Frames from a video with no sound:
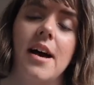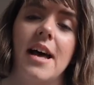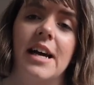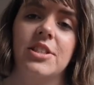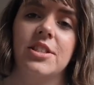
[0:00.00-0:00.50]

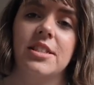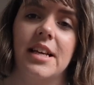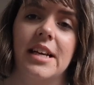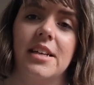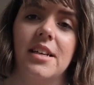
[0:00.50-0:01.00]
And I just
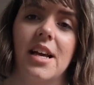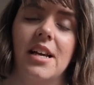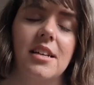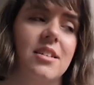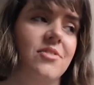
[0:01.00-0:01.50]
think
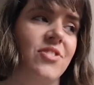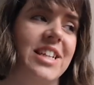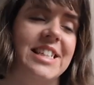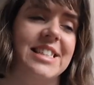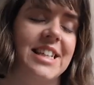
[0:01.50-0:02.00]

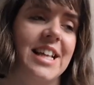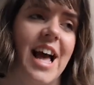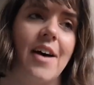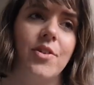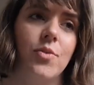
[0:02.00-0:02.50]
realistically
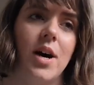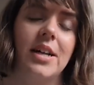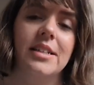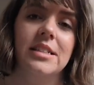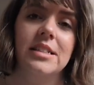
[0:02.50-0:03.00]
having
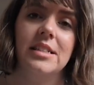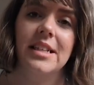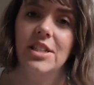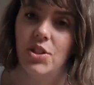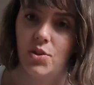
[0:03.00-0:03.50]
one
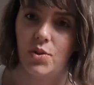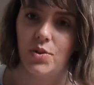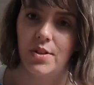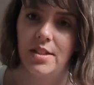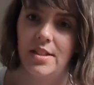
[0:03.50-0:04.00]

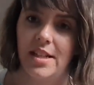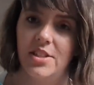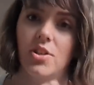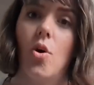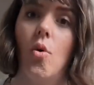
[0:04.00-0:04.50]
indoors
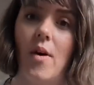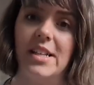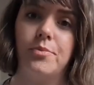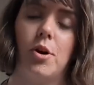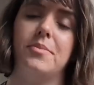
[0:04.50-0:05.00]
that's
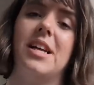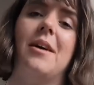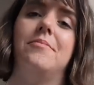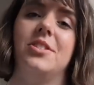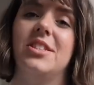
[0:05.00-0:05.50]
always propped
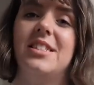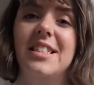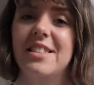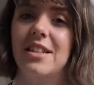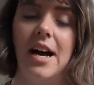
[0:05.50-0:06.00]
up
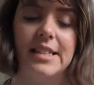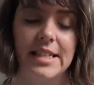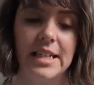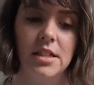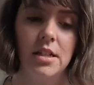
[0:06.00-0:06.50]
just isn't
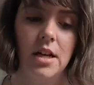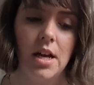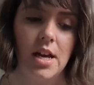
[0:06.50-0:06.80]
ideal